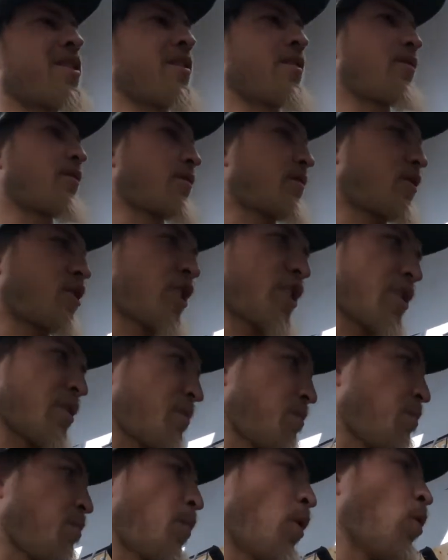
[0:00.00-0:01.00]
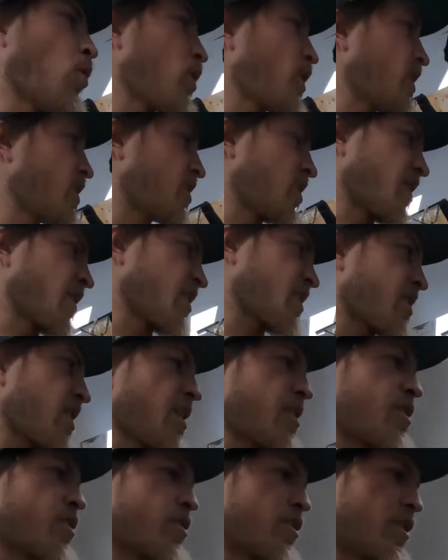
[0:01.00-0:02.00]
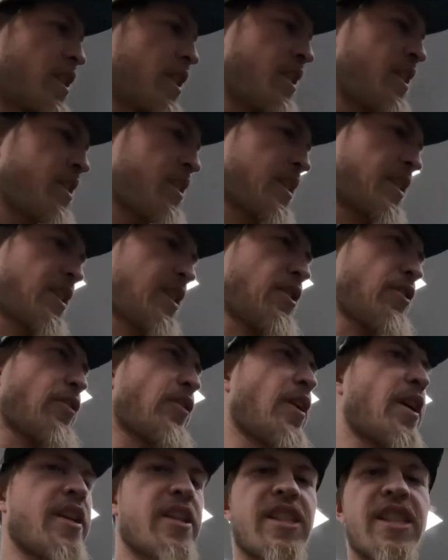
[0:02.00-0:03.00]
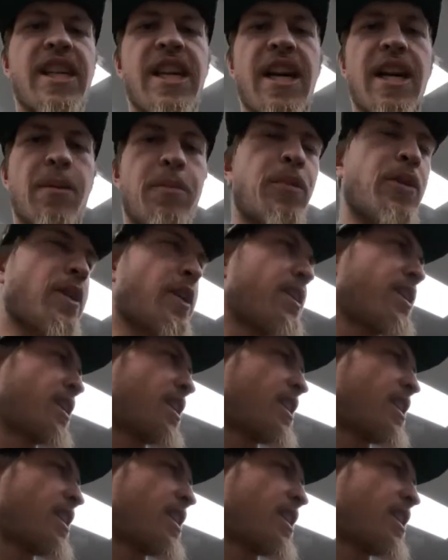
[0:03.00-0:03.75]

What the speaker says: of just pulleys and accessories and little things you got to put onto